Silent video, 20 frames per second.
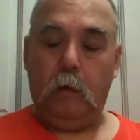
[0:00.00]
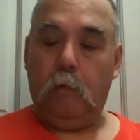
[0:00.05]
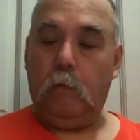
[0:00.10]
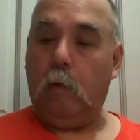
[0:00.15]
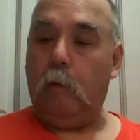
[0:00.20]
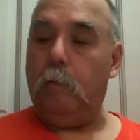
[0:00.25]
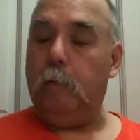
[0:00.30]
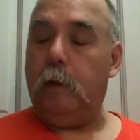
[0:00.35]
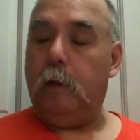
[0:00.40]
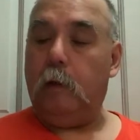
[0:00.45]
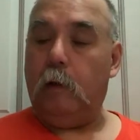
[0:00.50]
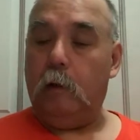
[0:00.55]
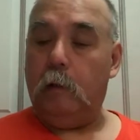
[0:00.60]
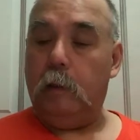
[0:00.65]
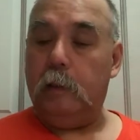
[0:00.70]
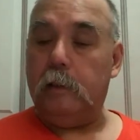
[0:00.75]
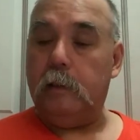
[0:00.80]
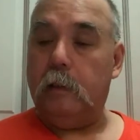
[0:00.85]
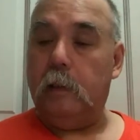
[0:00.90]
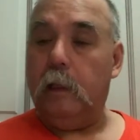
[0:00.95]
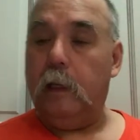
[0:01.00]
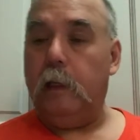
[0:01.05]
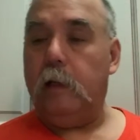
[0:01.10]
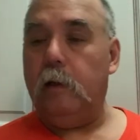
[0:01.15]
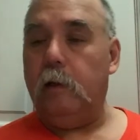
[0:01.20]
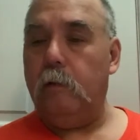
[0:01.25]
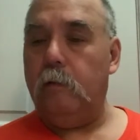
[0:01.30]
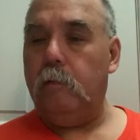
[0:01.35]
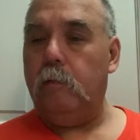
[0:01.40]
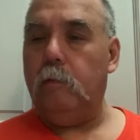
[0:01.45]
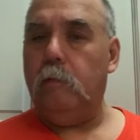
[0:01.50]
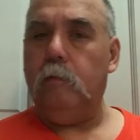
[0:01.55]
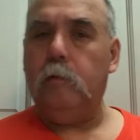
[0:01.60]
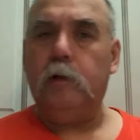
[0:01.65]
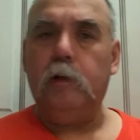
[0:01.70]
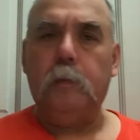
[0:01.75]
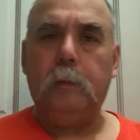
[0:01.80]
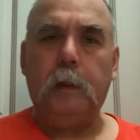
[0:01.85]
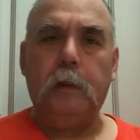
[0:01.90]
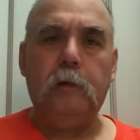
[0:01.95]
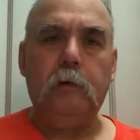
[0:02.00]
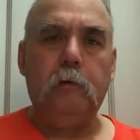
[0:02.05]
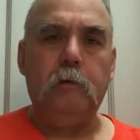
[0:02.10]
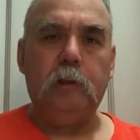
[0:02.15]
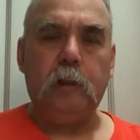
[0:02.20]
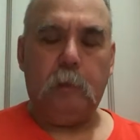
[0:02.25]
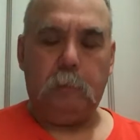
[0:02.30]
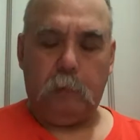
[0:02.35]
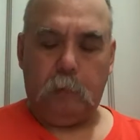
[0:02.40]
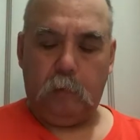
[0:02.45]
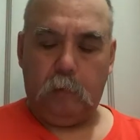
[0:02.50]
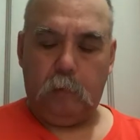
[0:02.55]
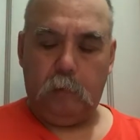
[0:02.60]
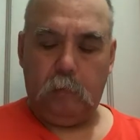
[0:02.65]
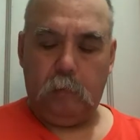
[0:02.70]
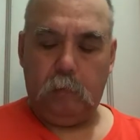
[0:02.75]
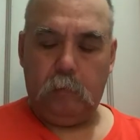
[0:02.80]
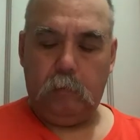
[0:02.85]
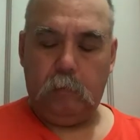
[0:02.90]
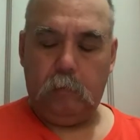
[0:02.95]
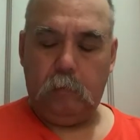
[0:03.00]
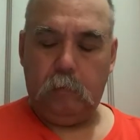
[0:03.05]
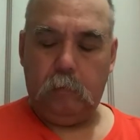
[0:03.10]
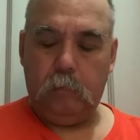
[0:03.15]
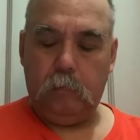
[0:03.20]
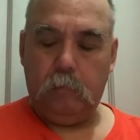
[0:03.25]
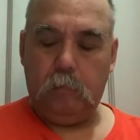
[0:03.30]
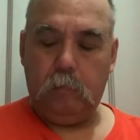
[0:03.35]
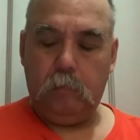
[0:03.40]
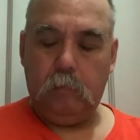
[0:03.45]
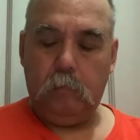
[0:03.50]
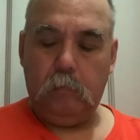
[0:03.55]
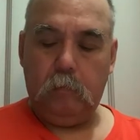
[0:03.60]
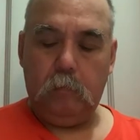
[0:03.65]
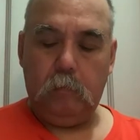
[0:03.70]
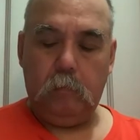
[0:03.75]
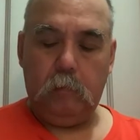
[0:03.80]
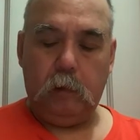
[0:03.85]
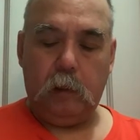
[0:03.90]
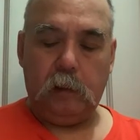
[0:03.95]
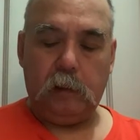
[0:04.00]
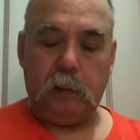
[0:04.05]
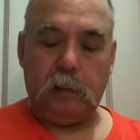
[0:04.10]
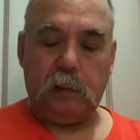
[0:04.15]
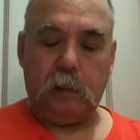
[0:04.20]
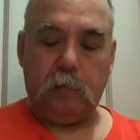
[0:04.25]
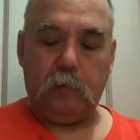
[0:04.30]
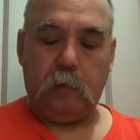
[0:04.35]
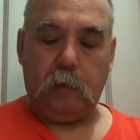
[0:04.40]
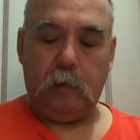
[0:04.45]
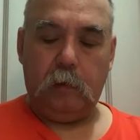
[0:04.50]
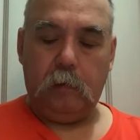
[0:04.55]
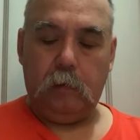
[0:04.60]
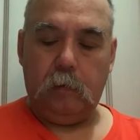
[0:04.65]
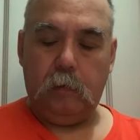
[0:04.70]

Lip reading: What would you call this? A Lego 2x2 jumper? Does that sound right?